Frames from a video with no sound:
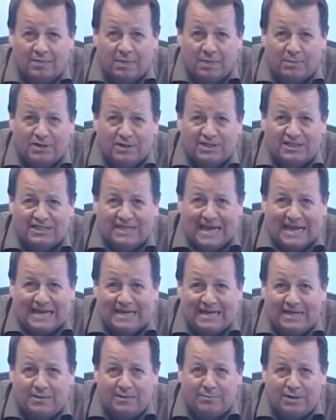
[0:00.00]
But
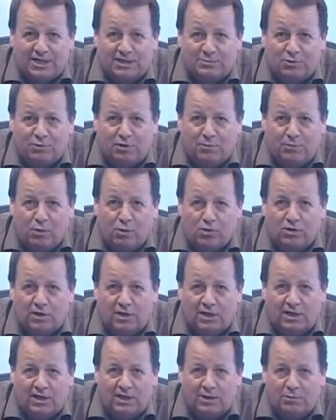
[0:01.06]
sadly, and much more
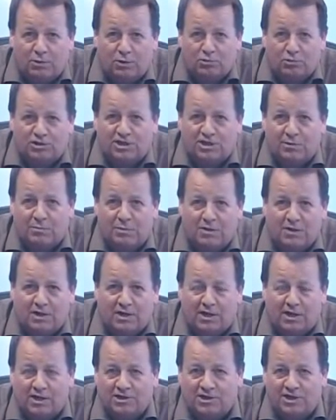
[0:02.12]
importantly, it will also be the
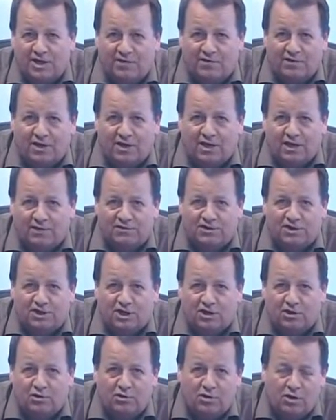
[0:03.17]
last ever live
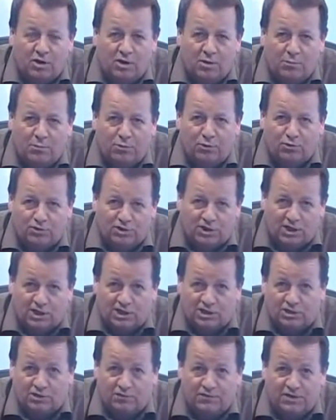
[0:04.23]
show
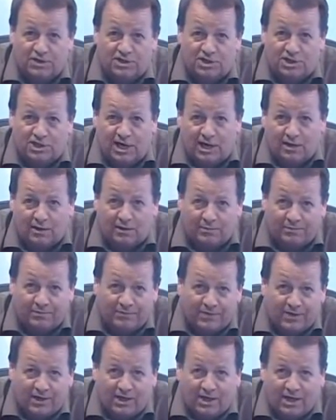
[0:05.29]
broadcast on this channel.
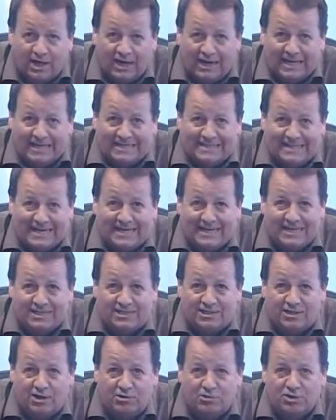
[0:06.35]
Unless, that
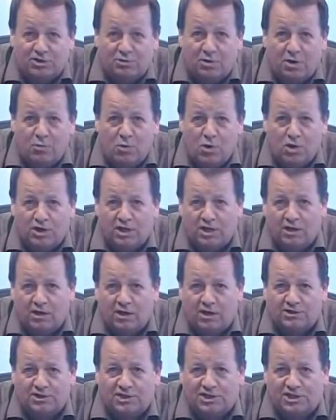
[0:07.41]
is, those who are working
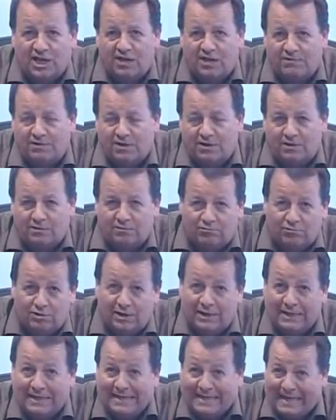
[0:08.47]
hard to save it
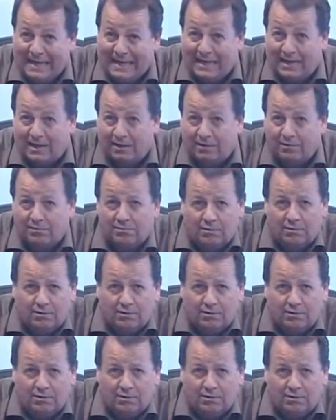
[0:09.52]
really can.